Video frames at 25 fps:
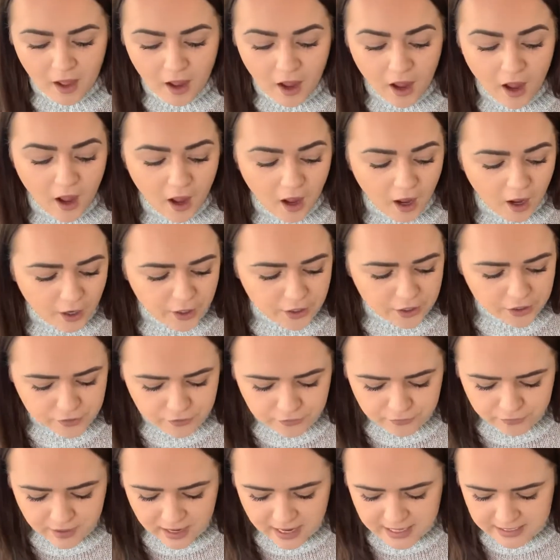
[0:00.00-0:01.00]
Are
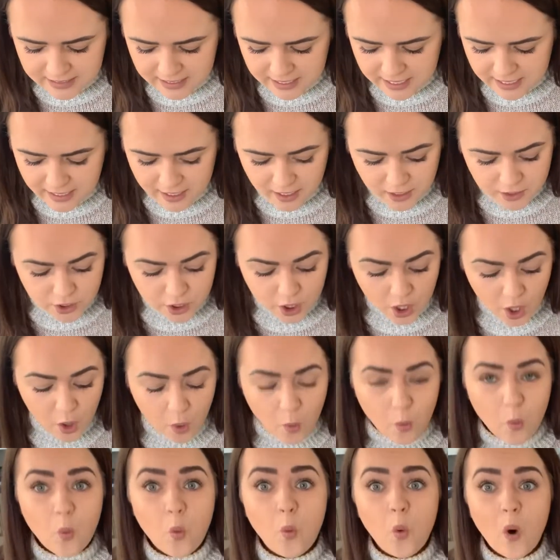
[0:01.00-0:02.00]
you ready to
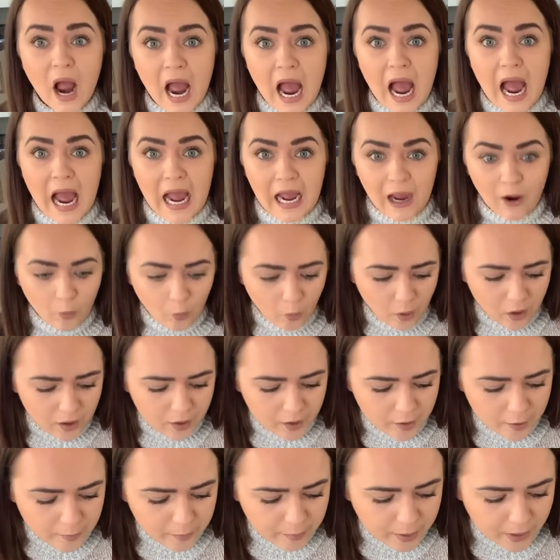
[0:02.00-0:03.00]
wow
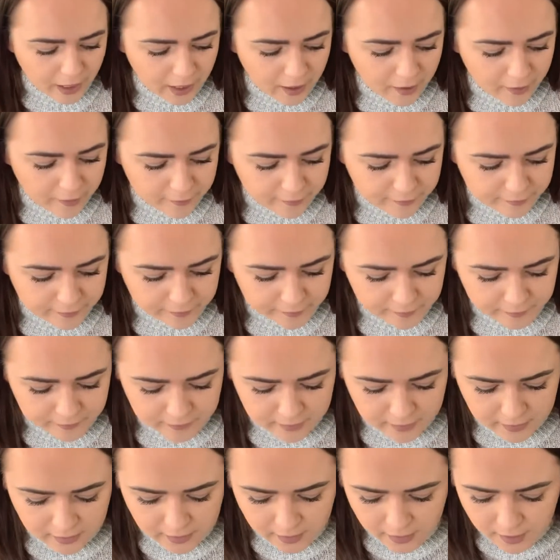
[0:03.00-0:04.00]
Puff?
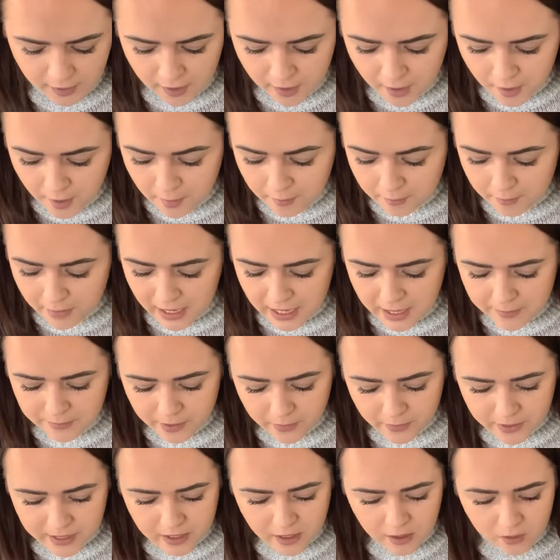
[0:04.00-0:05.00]
Maybe
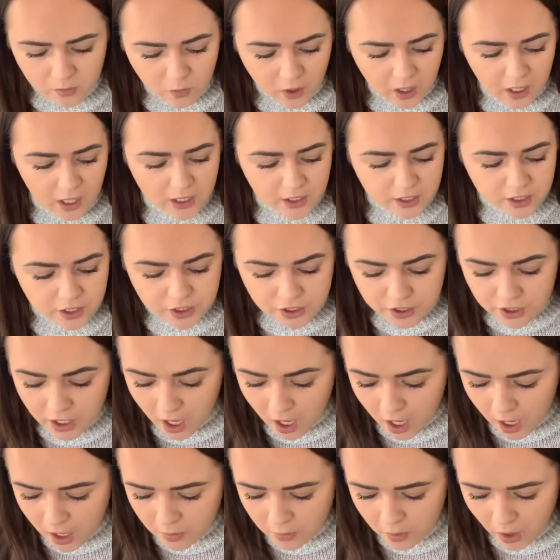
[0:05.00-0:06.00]
we can work so
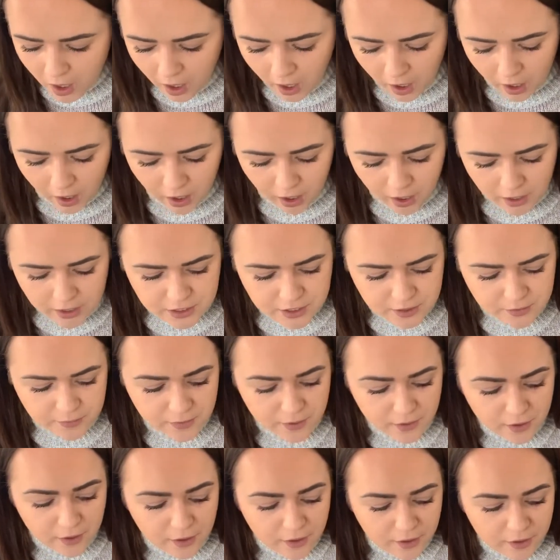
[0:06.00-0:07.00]
hard
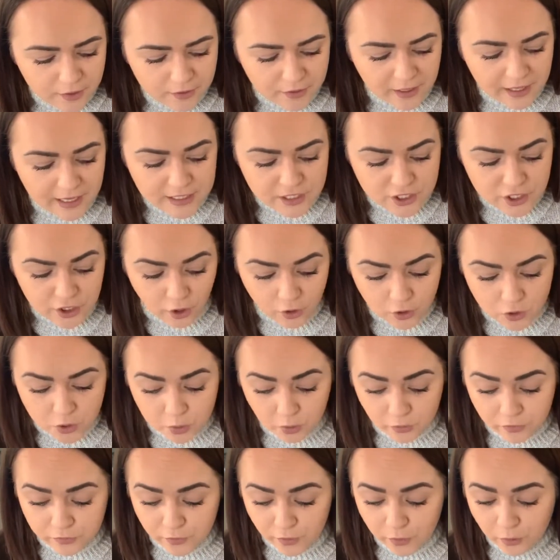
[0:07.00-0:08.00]
that his socks
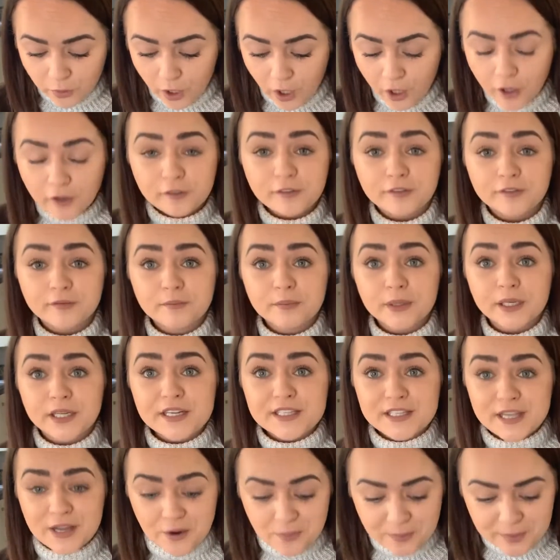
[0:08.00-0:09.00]
will fall off
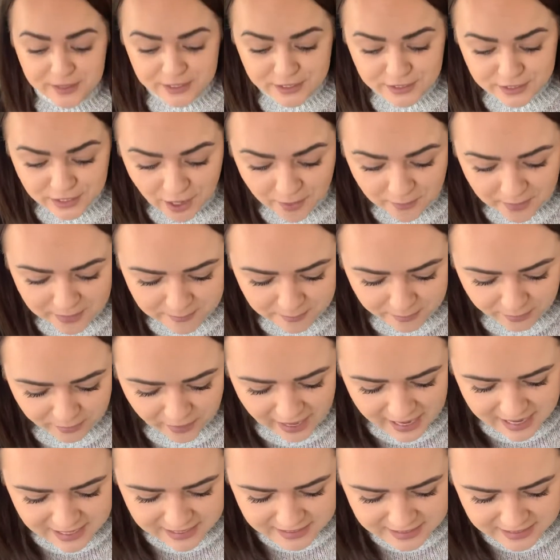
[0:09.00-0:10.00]
because he'll be so
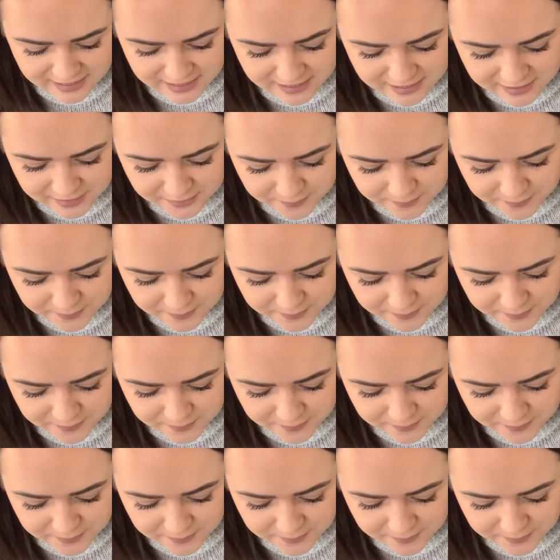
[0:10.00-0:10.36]
impressed.